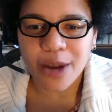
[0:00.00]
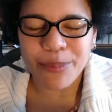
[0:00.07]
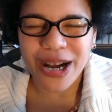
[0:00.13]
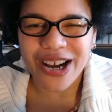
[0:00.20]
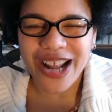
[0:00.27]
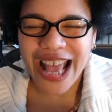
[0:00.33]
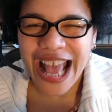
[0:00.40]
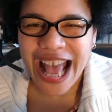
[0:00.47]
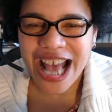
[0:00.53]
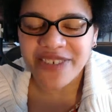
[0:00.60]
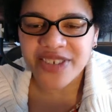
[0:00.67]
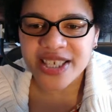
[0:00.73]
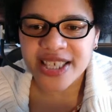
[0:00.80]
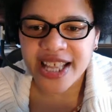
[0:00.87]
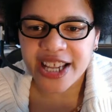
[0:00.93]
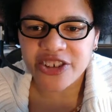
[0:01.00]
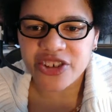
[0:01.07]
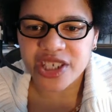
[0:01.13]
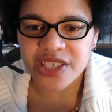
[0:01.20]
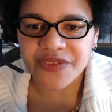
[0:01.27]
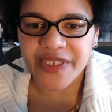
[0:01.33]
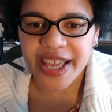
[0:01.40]
About half a
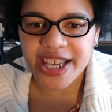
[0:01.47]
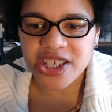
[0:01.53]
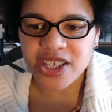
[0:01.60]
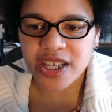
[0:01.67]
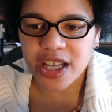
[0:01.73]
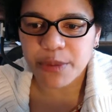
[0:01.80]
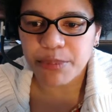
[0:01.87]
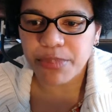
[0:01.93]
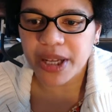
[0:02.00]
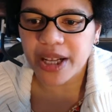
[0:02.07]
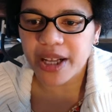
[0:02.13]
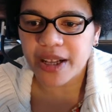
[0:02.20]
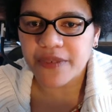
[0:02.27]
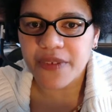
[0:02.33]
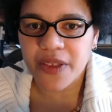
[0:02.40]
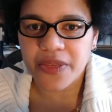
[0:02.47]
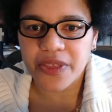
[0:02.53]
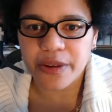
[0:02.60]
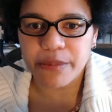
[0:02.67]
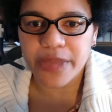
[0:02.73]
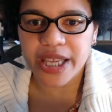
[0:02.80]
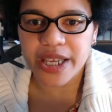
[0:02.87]
standard deviation above
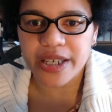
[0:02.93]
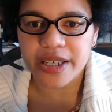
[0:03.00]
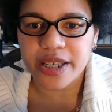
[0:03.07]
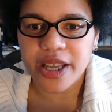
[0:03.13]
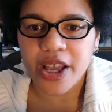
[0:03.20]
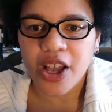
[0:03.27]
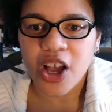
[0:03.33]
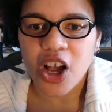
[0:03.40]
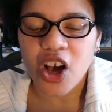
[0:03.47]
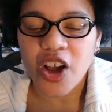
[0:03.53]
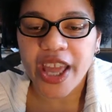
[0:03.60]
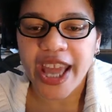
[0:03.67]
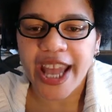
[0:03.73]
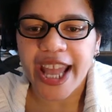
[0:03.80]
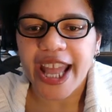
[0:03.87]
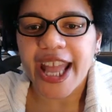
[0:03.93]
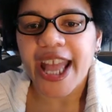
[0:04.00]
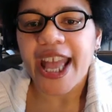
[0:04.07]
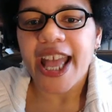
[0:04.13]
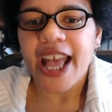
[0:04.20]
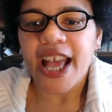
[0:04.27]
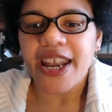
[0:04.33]
the mean. Okay,
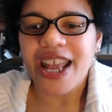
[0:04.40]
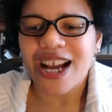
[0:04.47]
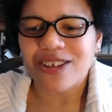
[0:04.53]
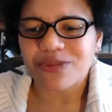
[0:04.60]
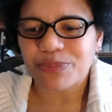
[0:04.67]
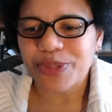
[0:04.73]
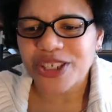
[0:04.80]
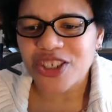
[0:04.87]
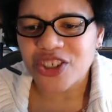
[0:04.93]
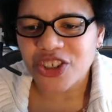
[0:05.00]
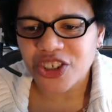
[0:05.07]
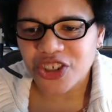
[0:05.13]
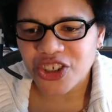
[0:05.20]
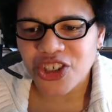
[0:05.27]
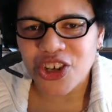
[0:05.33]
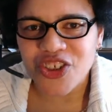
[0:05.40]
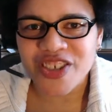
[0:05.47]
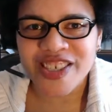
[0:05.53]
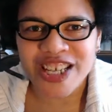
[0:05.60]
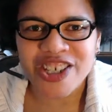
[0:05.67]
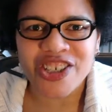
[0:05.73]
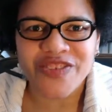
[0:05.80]
now, but
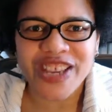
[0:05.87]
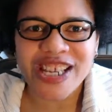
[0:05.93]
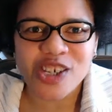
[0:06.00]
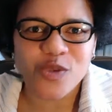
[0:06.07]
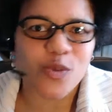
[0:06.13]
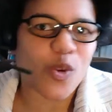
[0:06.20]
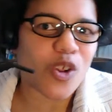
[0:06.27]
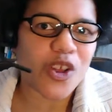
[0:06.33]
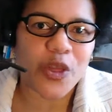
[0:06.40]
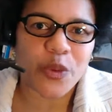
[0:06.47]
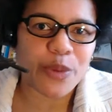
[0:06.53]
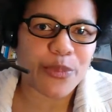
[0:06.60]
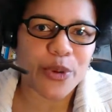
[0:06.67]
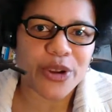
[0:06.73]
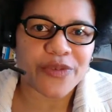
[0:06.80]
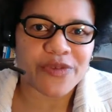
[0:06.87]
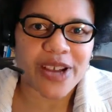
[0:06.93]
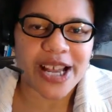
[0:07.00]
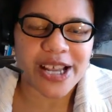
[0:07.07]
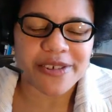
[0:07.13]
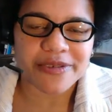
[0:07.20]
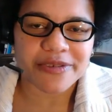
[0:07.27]
the standard deviation is only
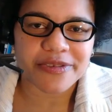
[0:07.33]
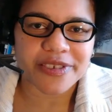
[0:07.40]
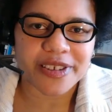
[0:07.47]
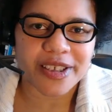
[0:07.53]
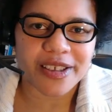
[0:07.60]
3.5.